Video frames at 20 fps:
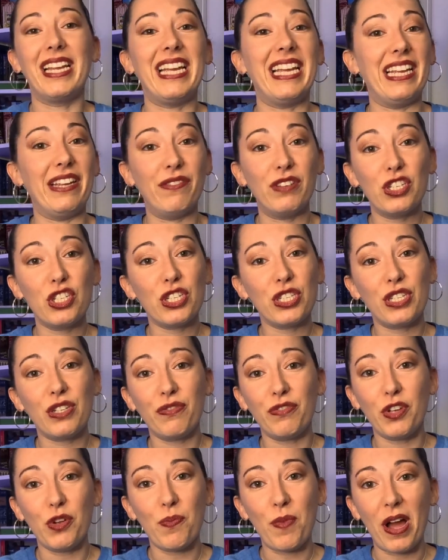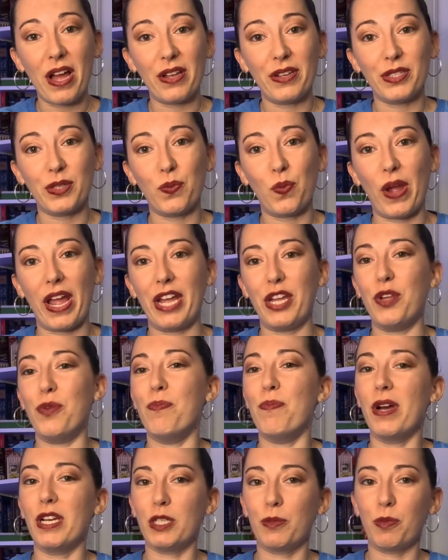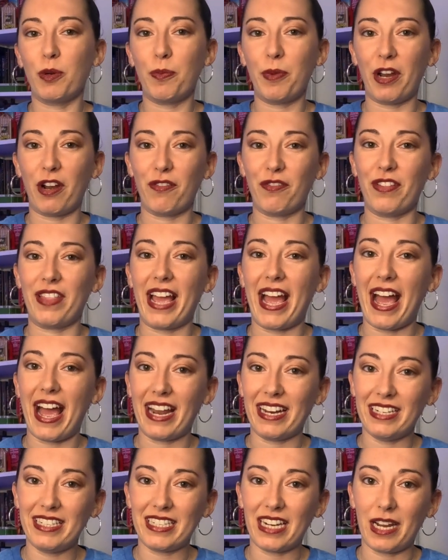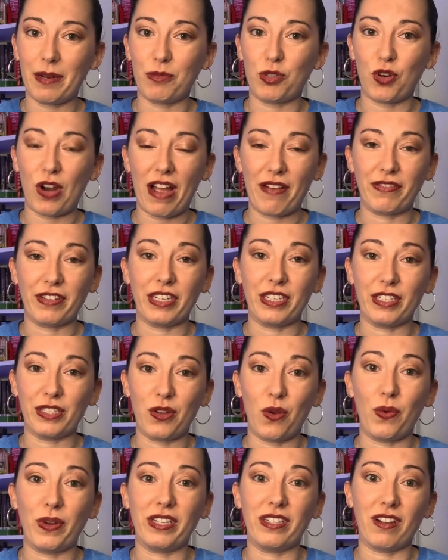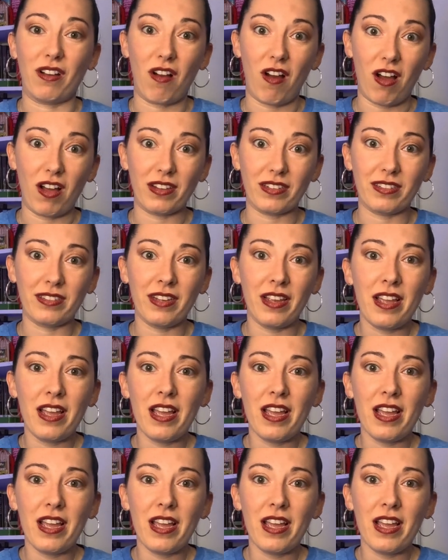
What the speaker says: Even just a few miles away, you must prepare for the added time traffic is going to cause.